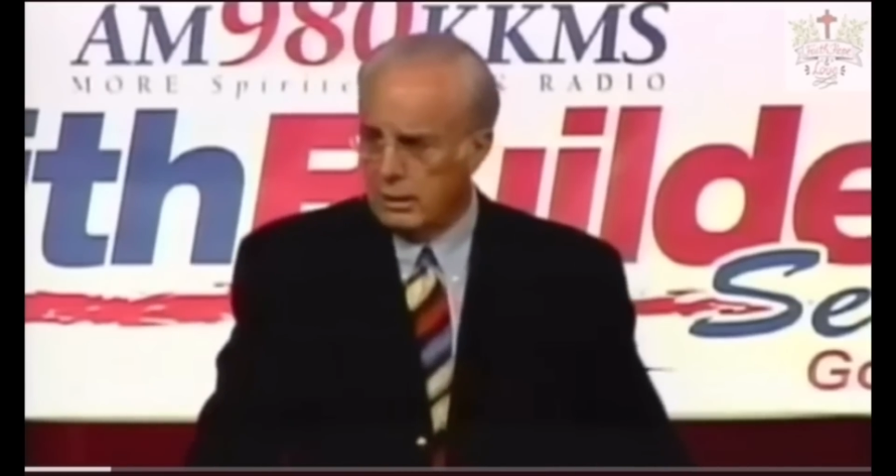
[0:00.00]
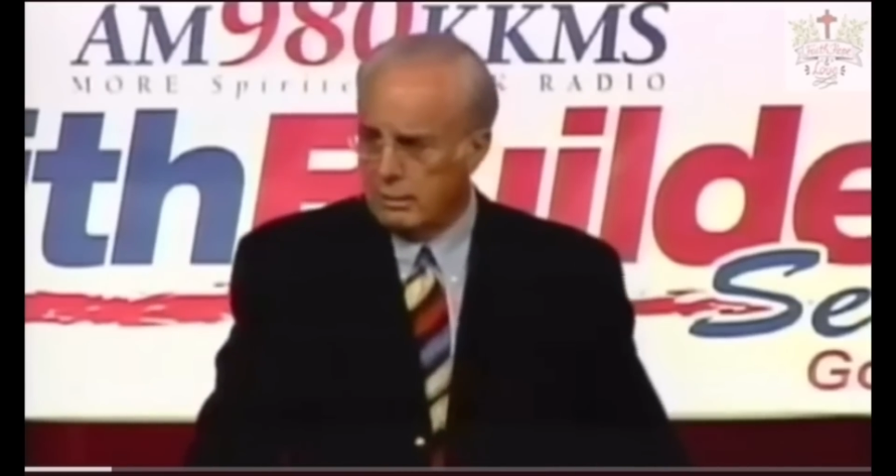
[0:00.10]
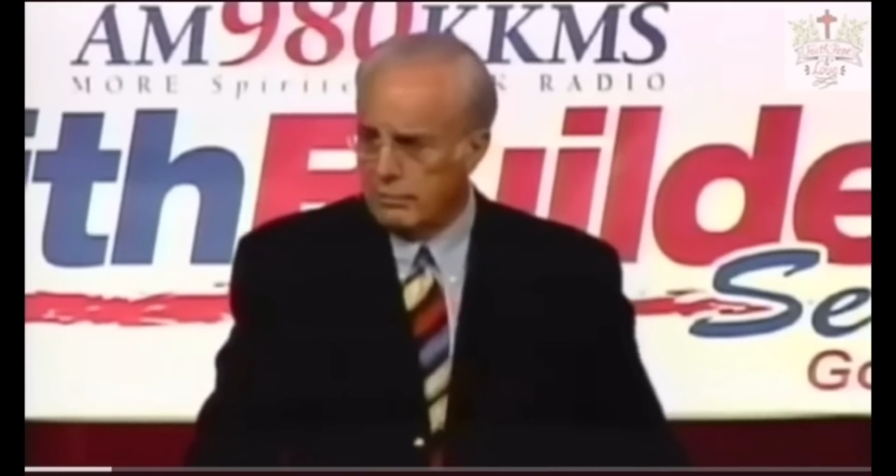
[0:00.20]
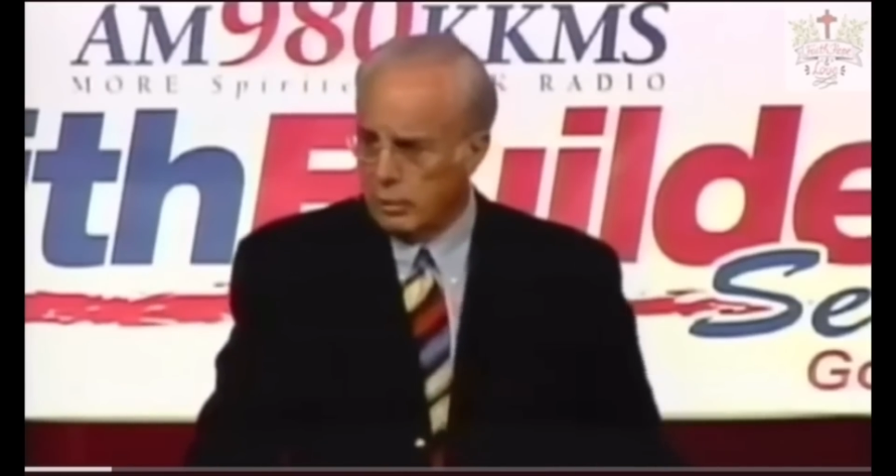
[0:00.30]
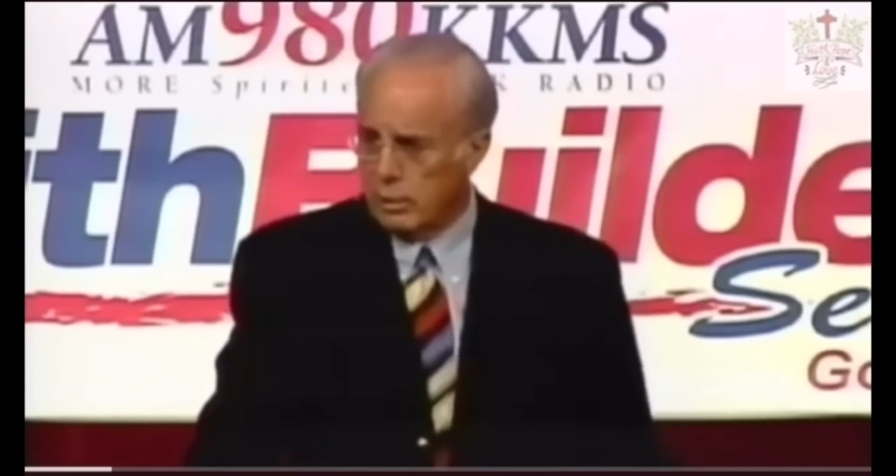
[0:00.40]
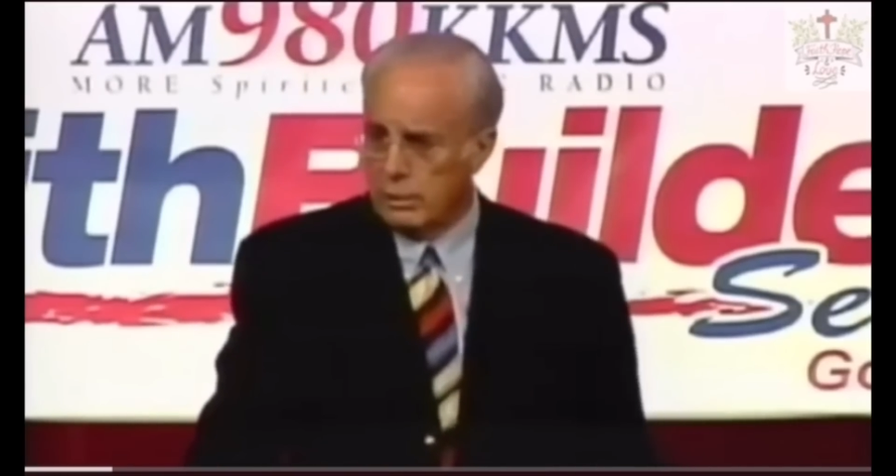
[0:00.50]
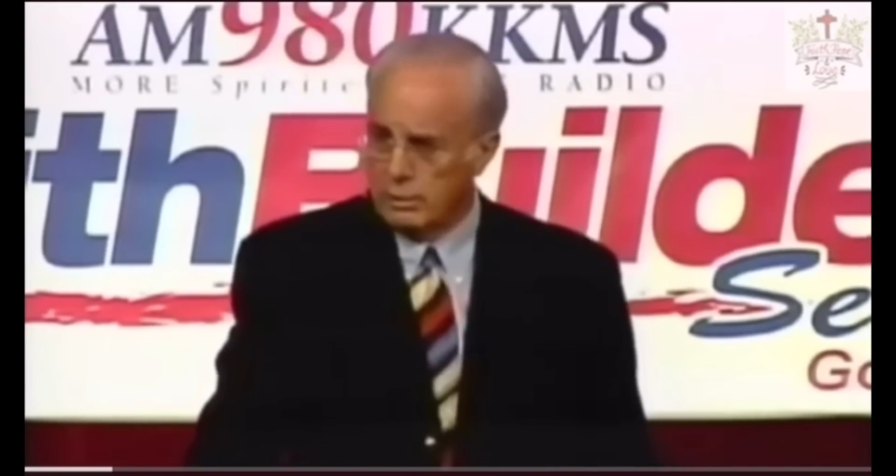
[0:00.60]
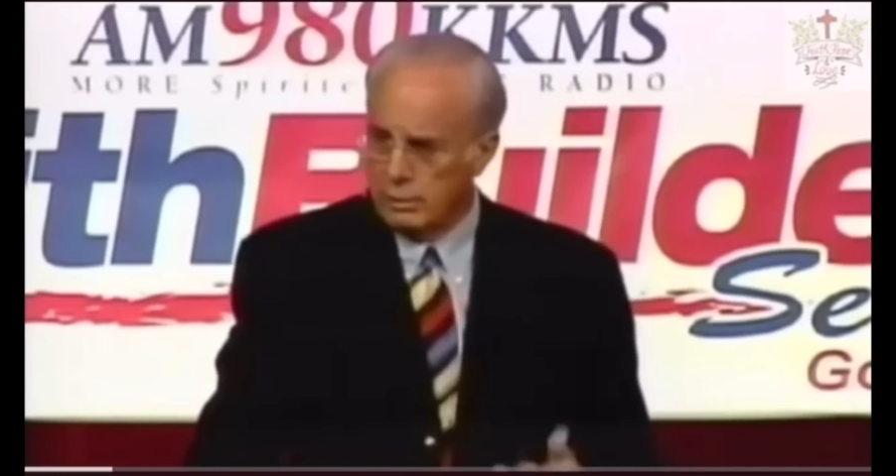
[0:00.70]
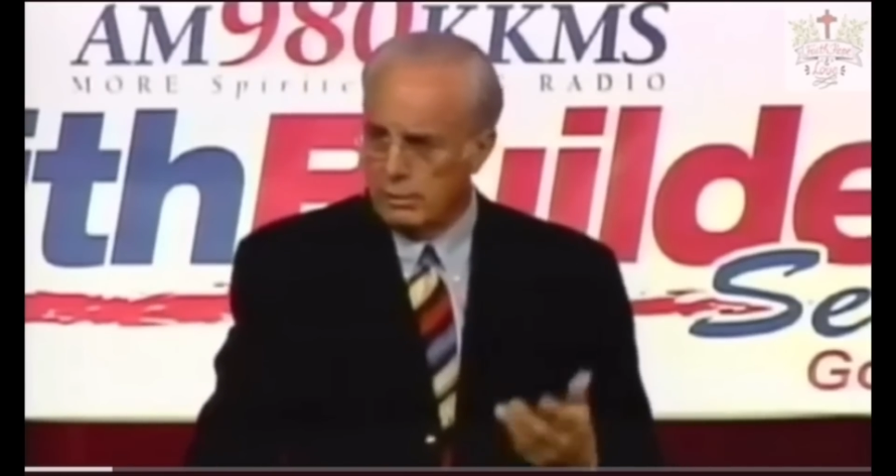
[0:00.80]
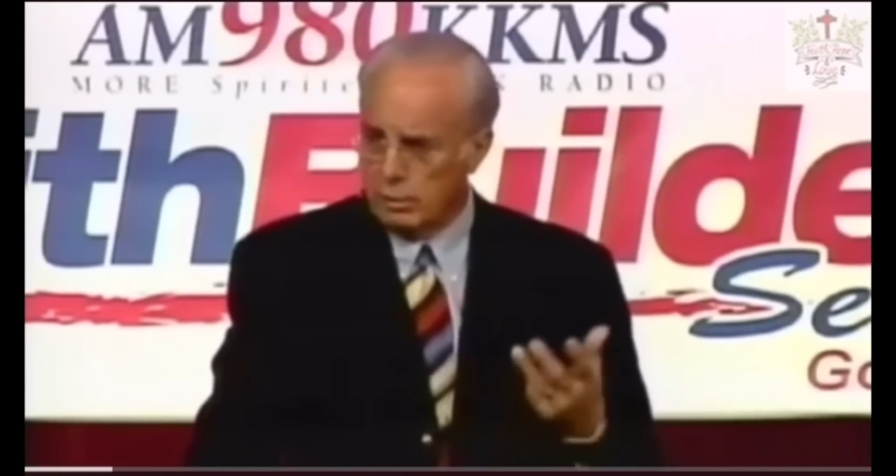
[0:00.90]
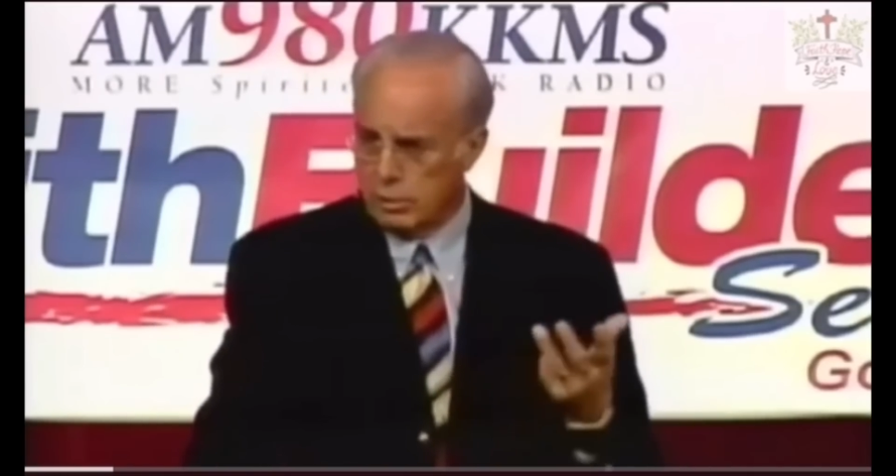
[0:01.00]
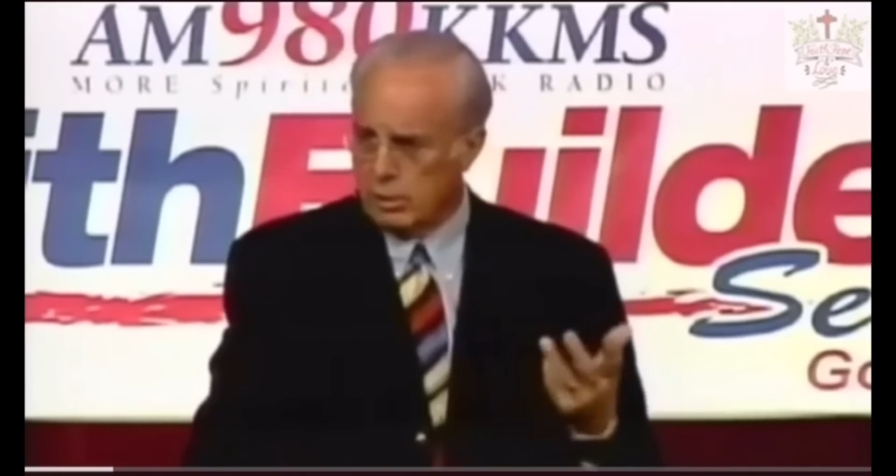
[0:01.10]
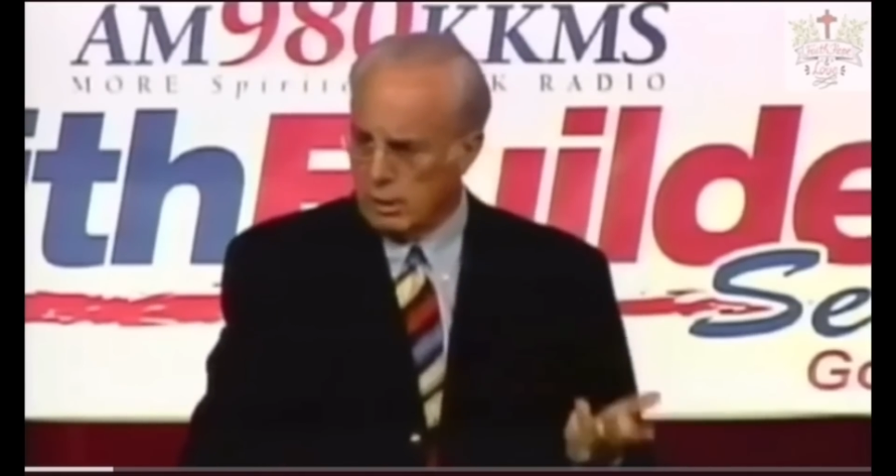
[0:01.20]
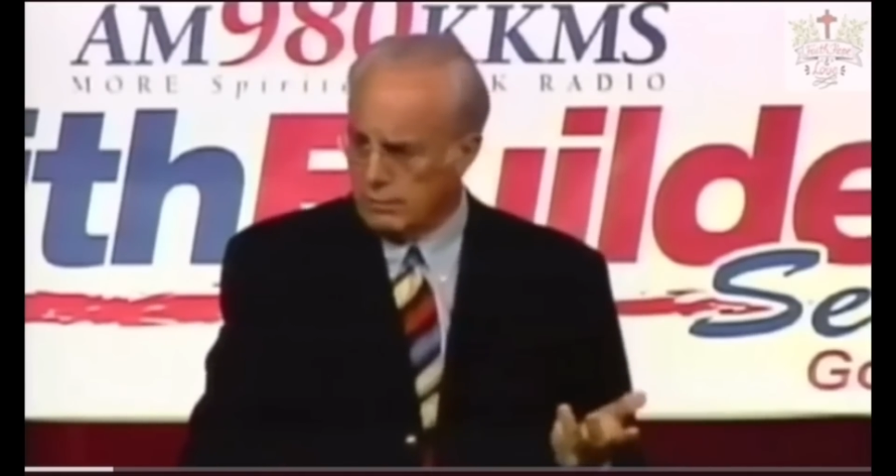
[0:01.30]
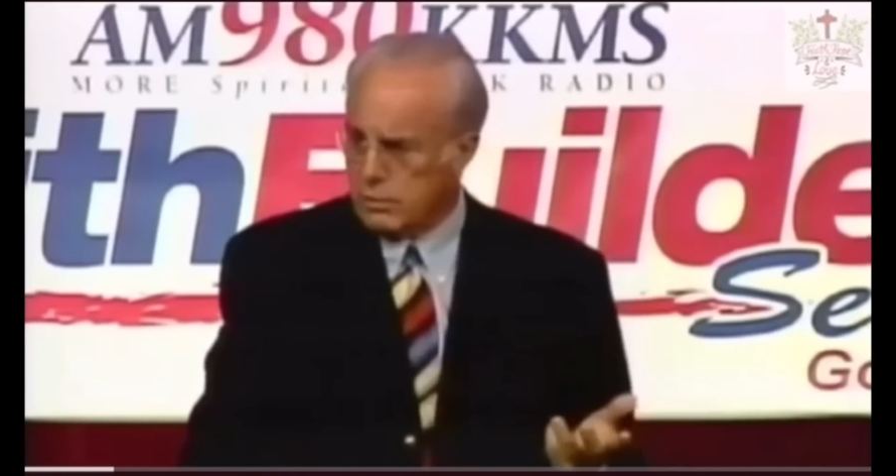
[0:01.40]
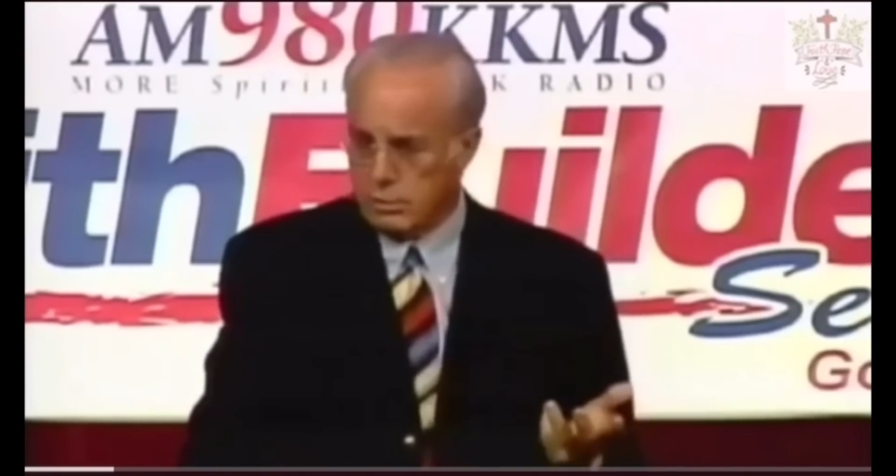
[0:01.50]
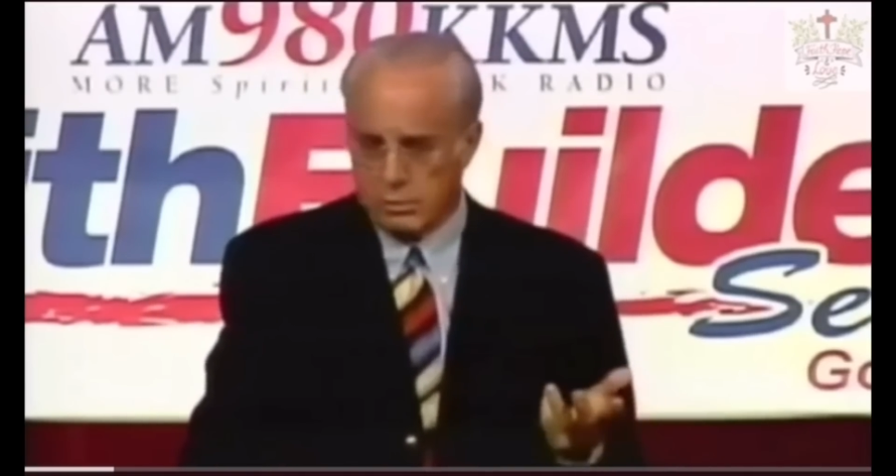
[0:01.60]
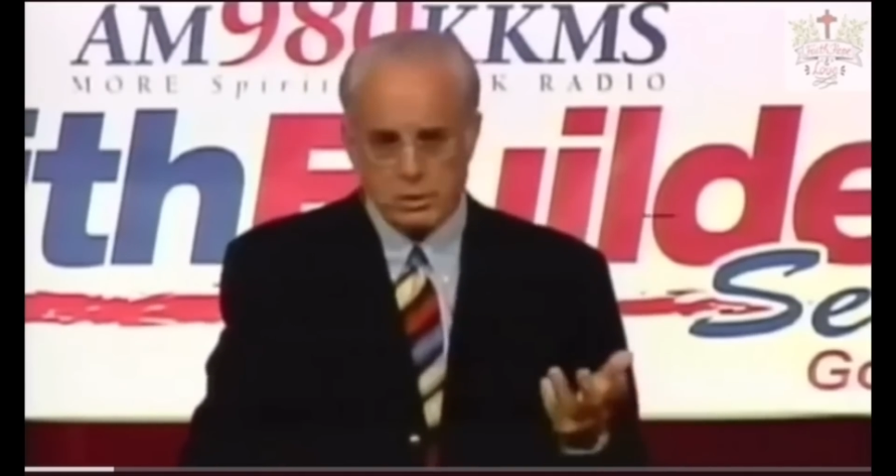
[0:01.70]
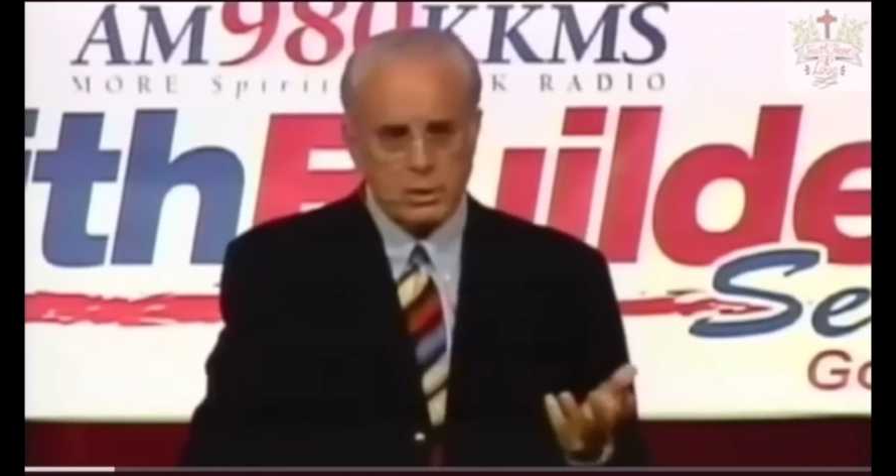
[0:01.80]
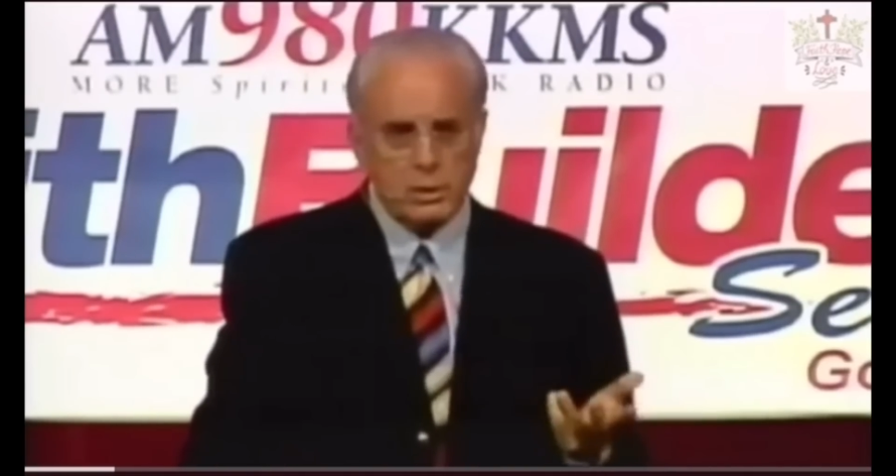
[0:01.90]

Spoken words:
for those officers,